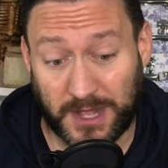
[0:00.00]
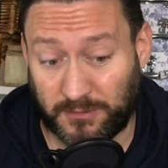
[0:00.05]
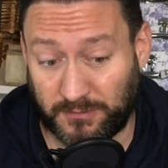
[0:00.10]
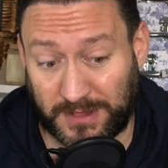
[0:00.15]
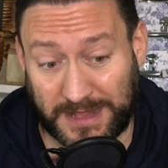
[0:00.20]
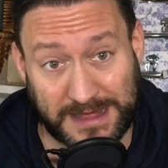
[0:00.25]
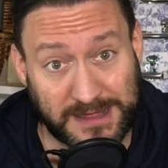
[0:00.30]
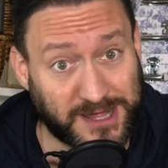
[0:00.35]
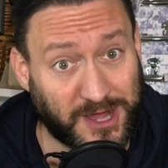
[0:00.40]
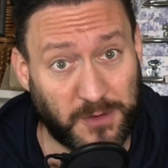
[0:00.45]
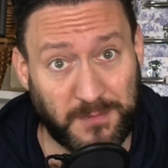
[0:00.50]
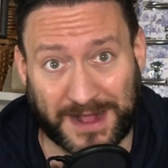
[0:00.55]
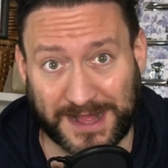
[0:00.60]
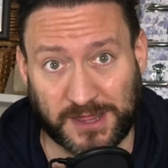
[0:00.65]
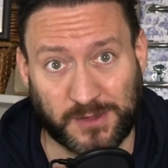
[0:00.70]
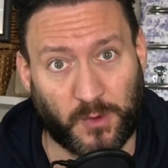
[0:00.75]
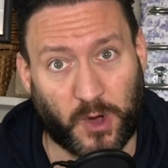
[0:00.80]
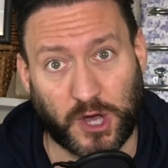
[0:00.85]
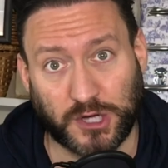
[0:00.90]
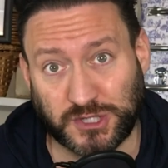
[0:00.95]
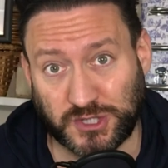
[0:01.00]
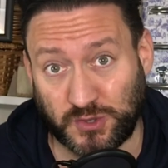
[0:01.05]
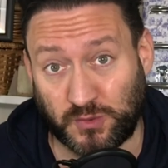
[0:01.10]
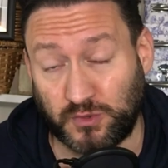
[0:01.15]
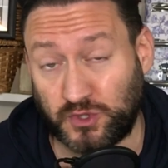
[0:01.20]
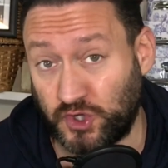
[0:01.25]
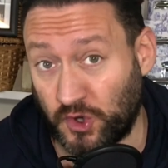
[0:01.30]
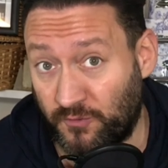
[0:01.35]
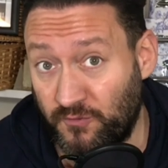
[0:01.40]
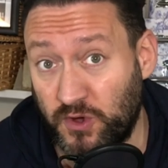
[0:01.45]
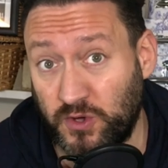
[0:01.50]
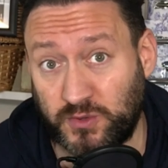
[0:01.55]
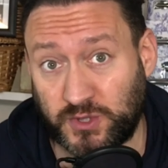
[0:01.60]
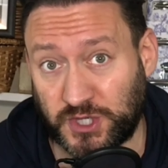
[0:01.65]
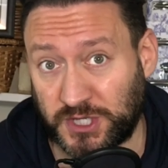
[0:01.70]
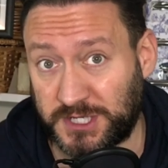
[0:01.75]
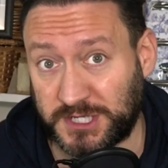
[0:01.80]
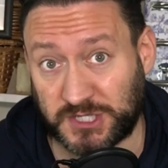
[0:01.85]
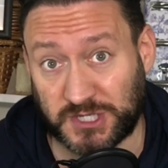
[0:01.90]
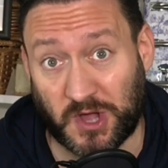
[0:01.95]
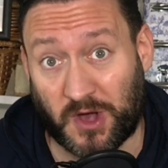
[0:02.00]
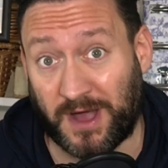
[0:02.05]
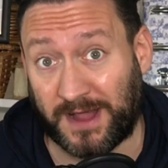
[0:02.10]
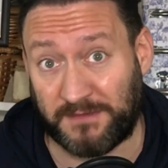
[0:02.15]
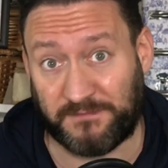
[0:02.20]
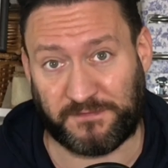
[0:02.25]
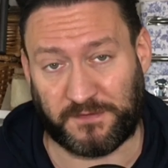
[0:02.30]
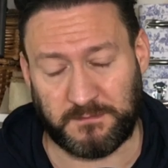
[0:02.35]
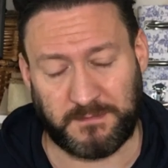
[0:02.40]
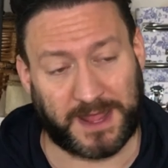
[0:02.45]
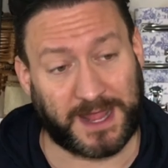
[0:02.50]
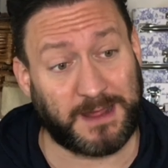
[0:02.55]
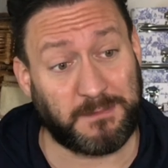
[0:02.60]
let's go back to Arsenal. Giroud should have started for me